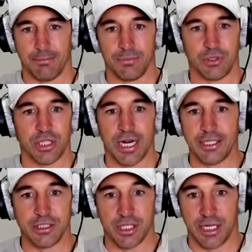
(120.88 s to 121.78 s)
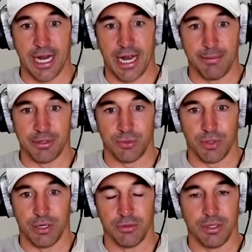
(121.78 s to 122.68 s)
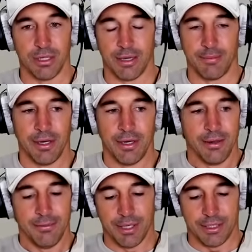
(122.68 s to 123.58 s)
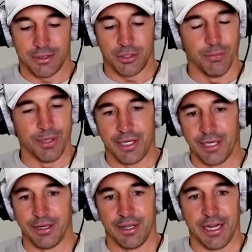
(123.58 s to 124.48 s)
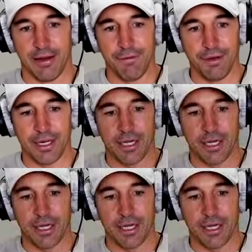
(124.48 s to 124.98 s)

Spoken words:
changed the game as well. But Tommy did, and the effort that he